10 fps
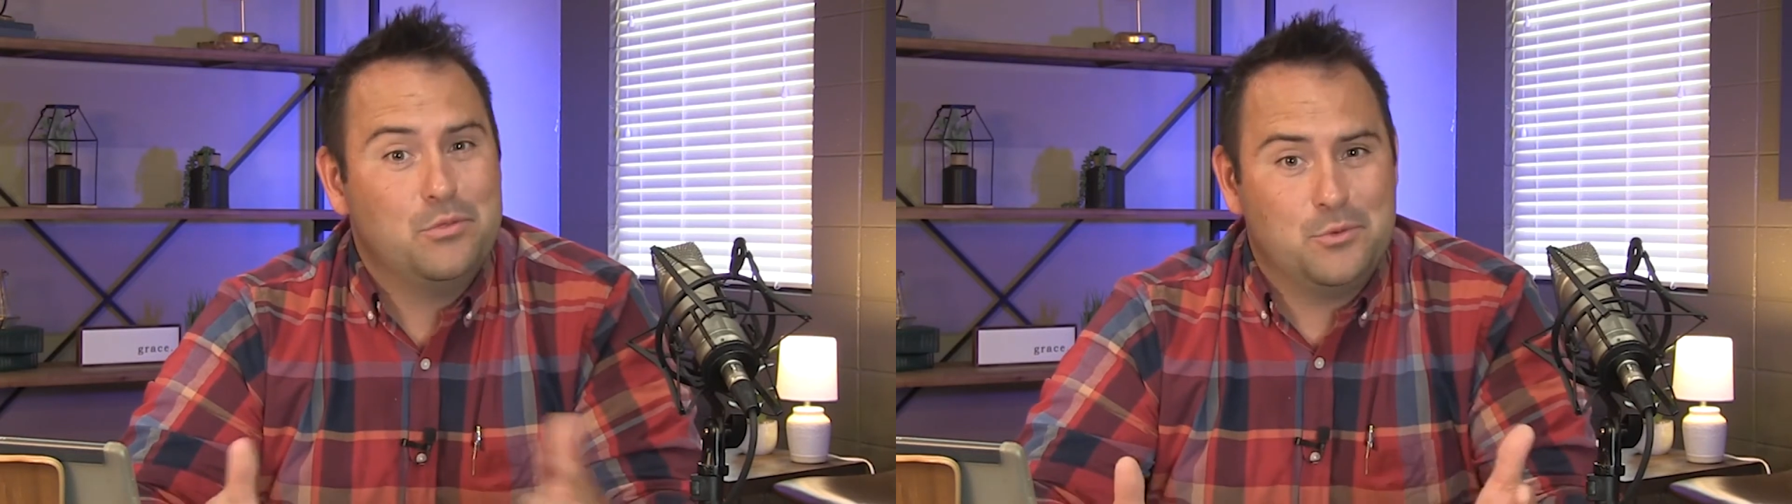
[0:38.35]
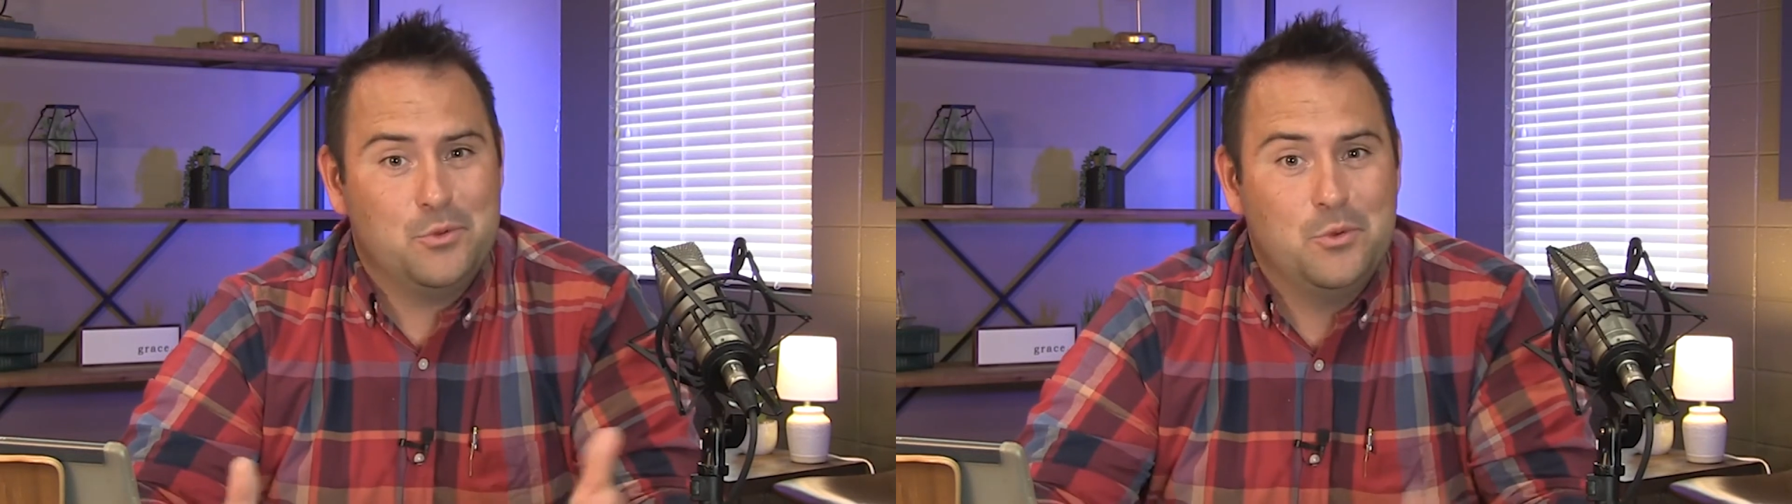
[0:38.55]

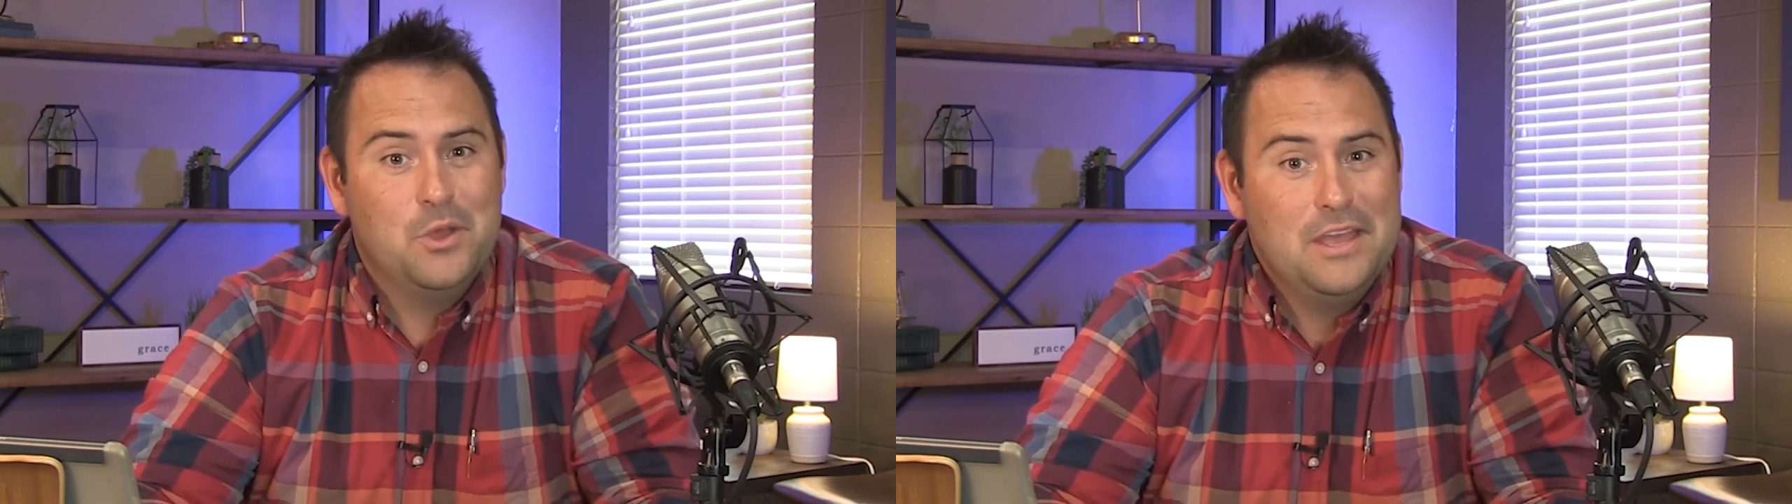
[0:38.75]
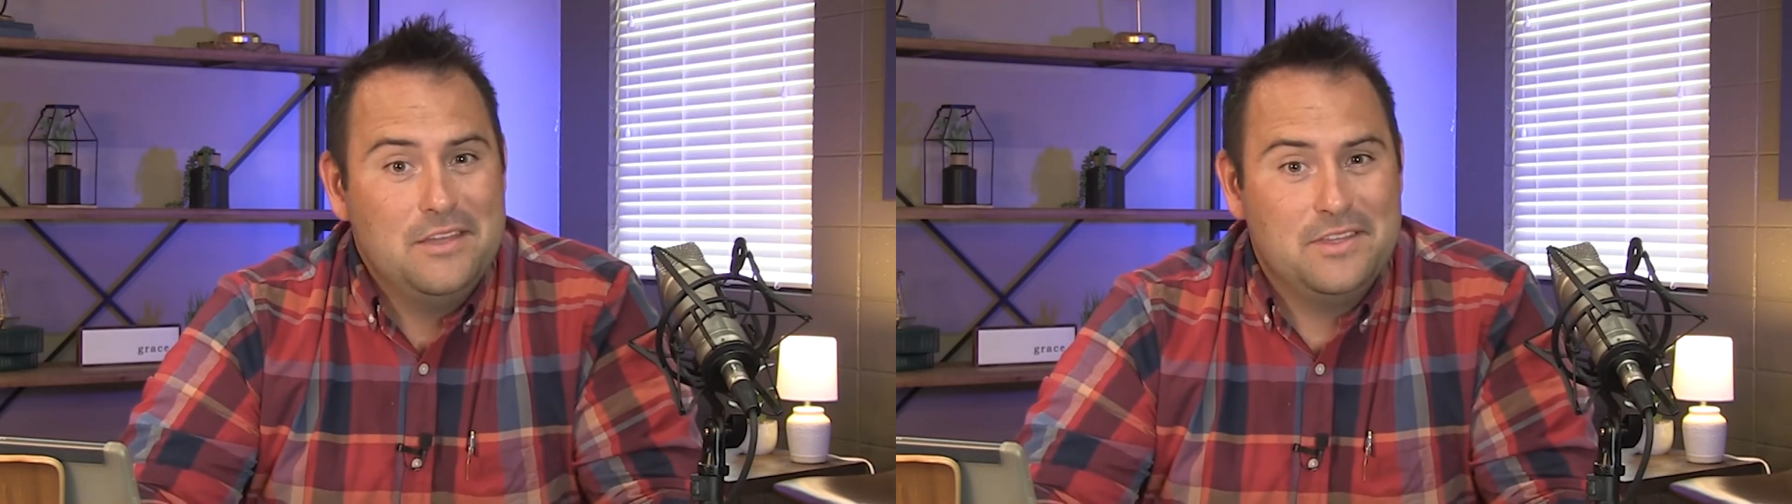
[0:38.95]
through
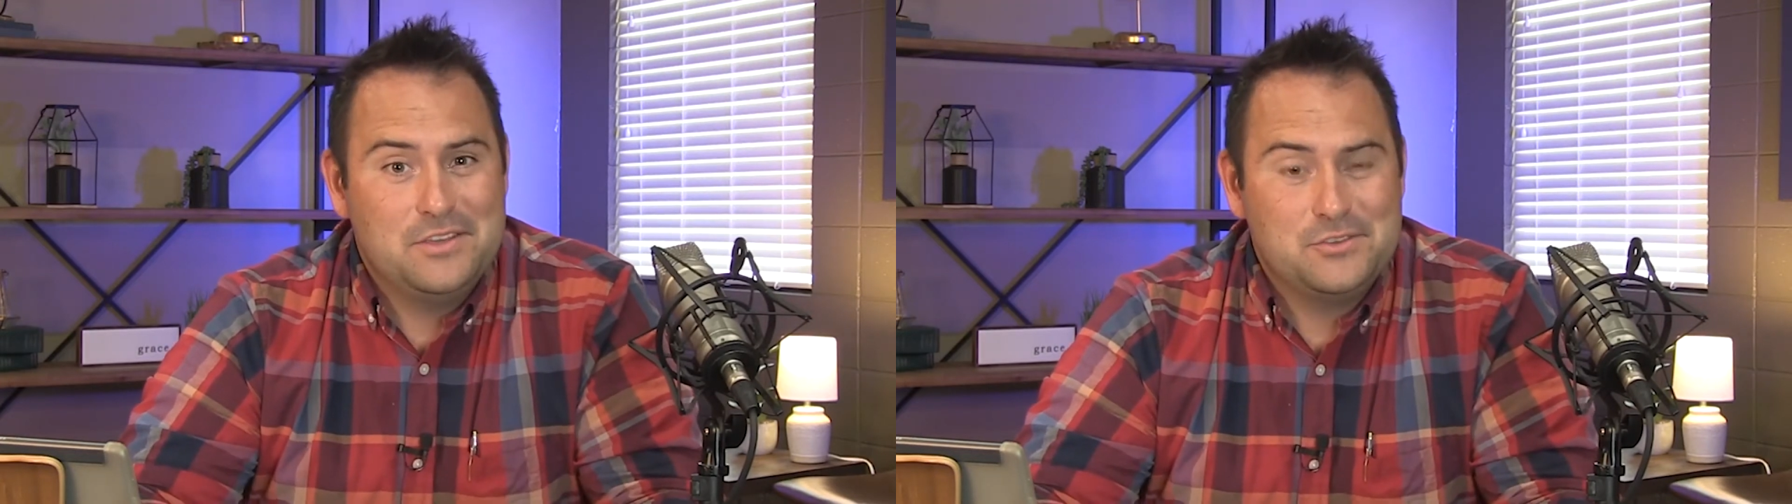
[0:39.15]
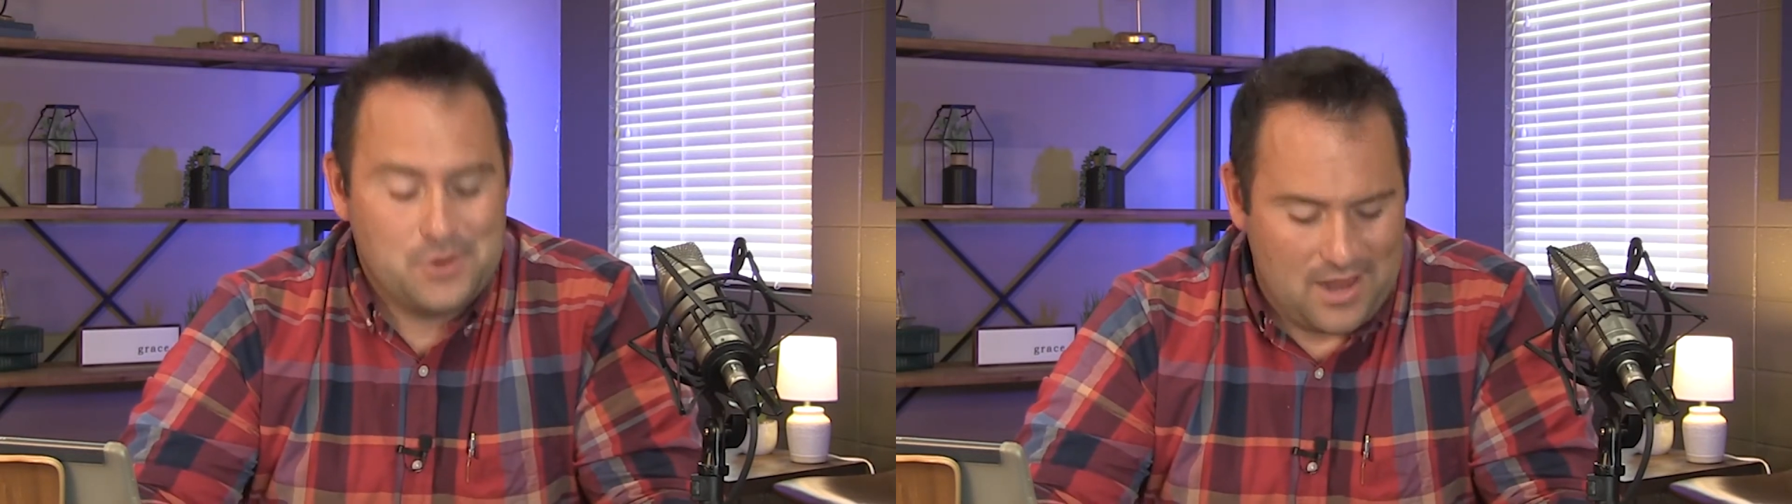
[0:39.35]

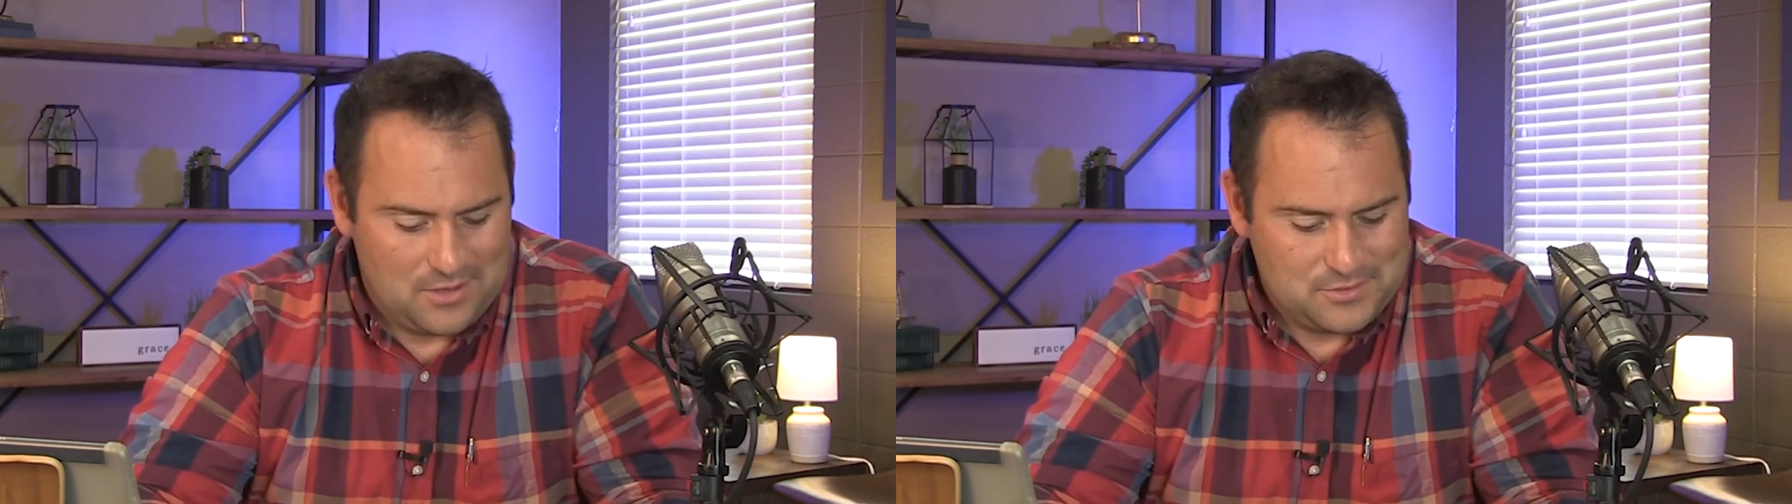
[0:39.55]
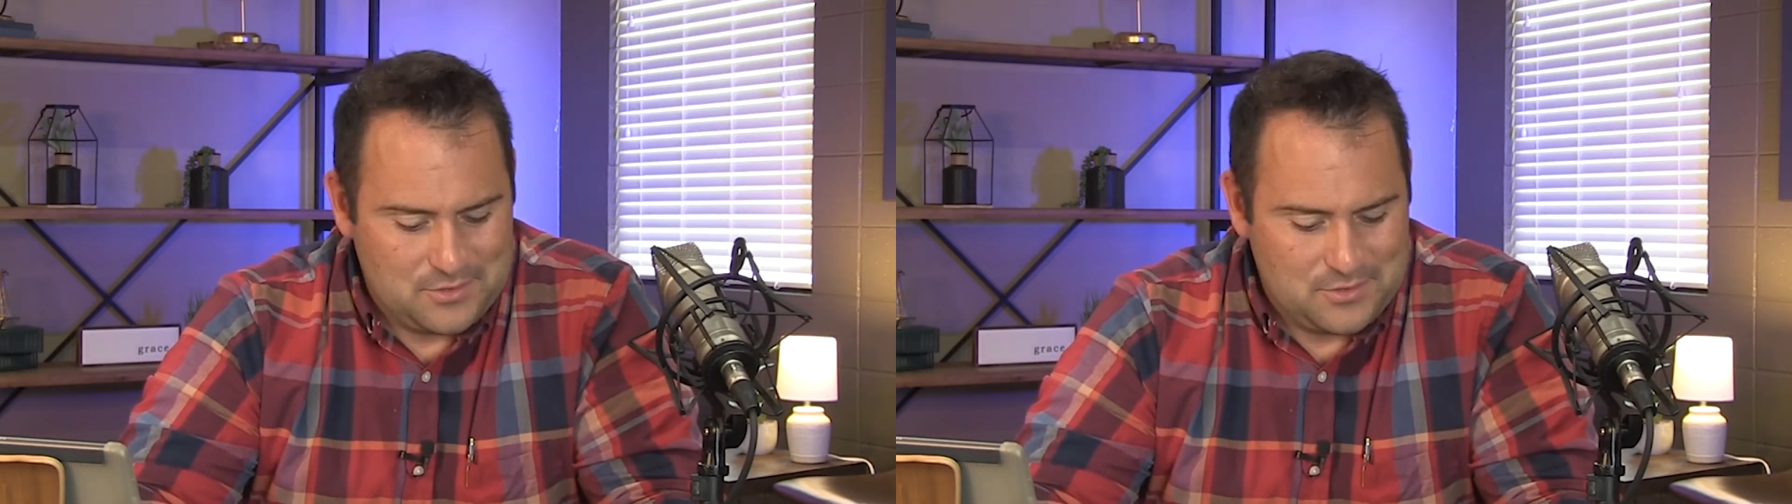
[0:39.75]
these trials.